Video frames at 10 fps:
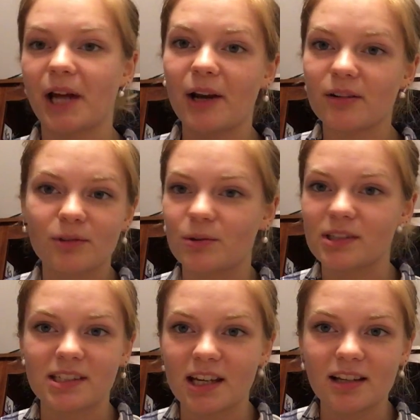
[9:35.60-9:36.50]
I don't even know what
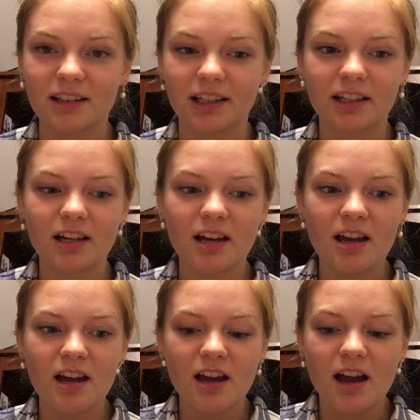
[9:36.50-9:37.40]
to say. Like,
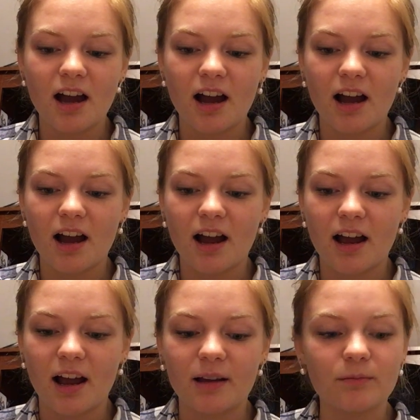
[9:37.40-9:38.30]

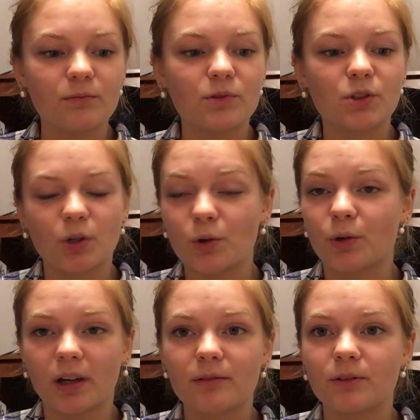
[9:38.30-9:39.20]
I am so
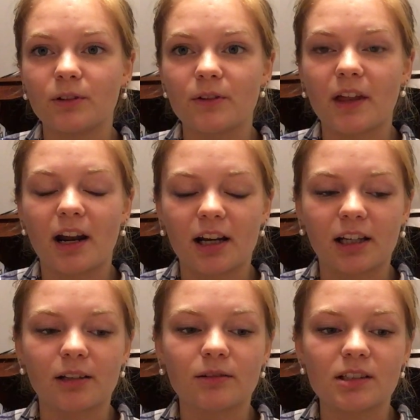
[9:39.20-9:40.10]
grateful that
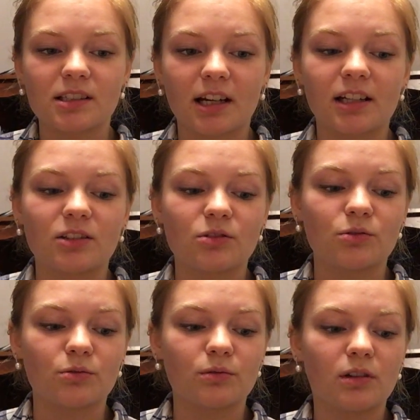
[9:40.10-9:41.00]
I decided
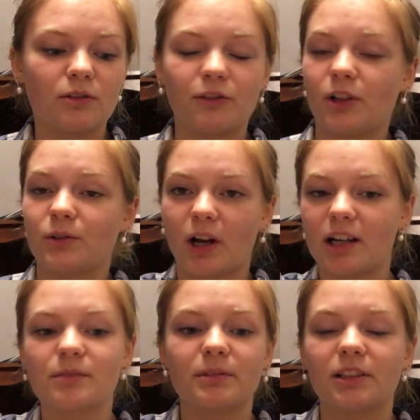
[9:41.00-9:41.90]
to follow
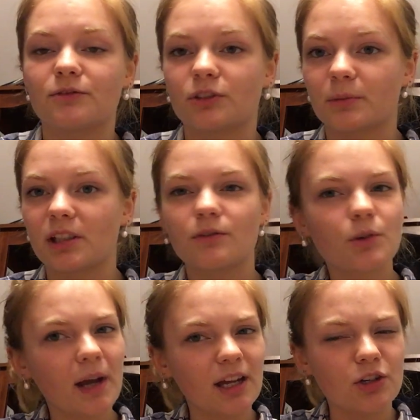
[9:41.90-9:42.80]
God's plan for me, even
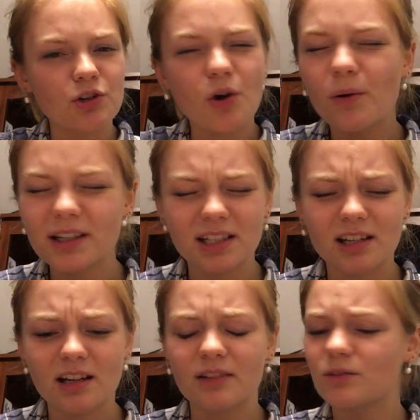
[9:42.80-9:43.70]
though I had no
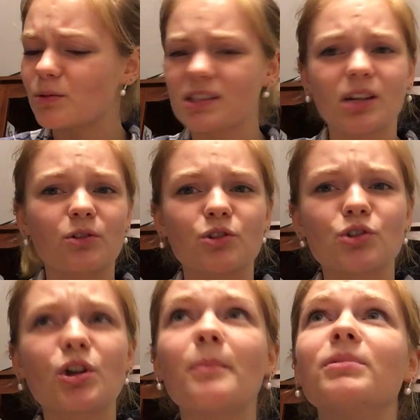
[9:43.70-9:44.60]
idea, even though it sounded
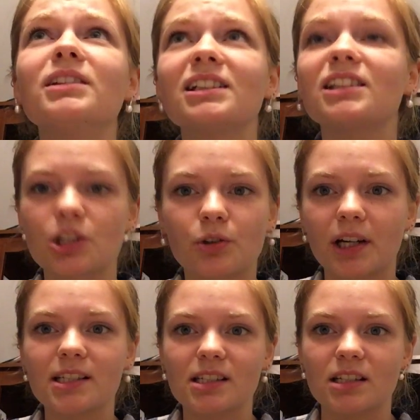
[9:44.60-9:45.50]
completely
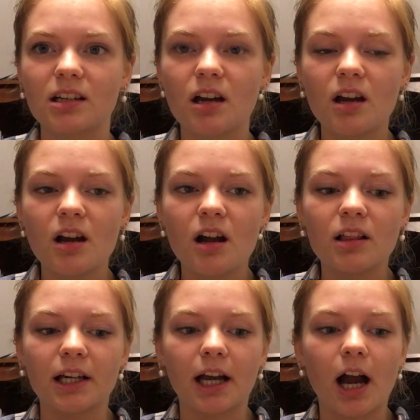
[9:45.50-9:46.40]
crazy.
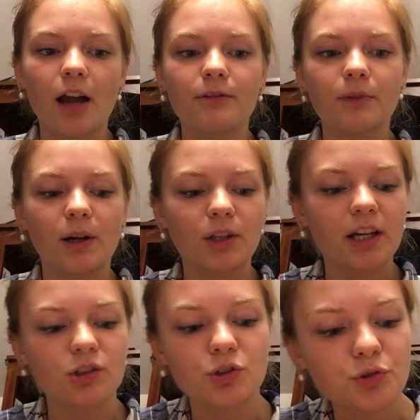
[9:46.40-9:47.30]
Like, I
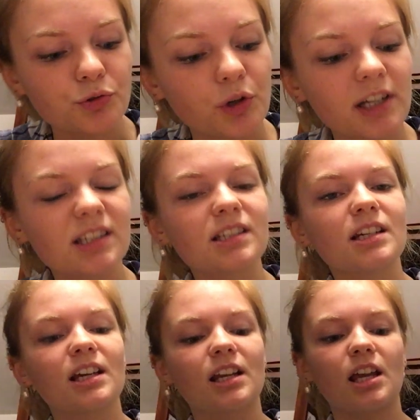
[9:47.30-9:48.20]
had
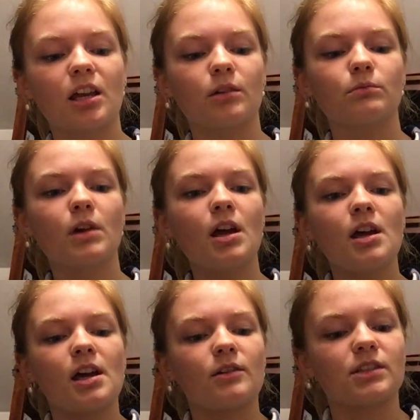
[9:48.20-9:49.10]
trusted in him, and
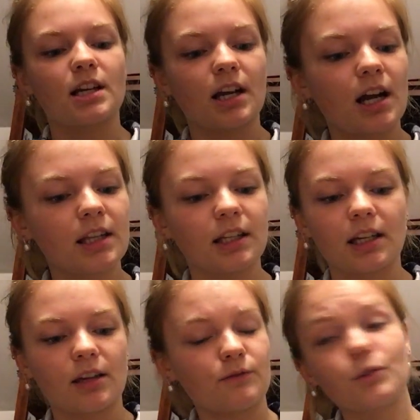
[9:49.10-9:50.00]
I was like, God,
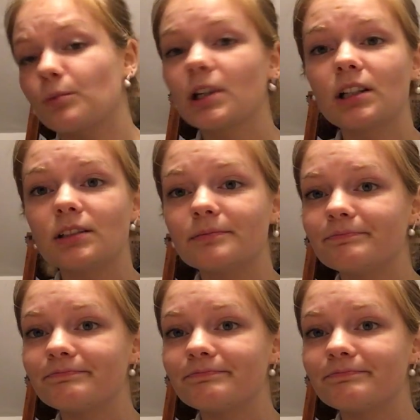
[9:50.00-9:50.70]
like, if you're real,